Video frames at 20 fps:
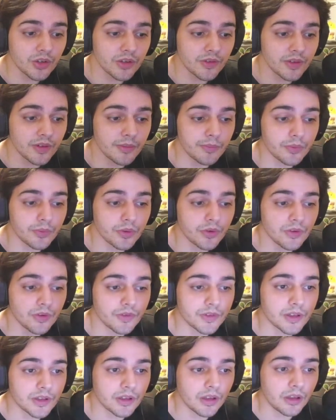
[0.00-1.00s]
have
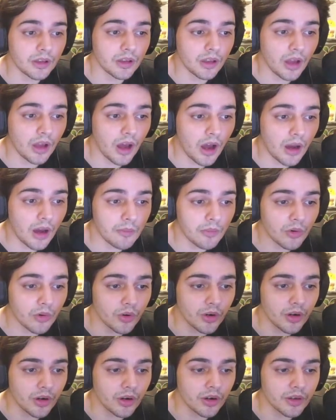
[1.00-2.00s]
improved a lot
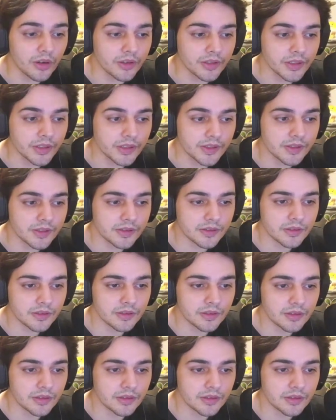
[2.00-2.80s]
more on this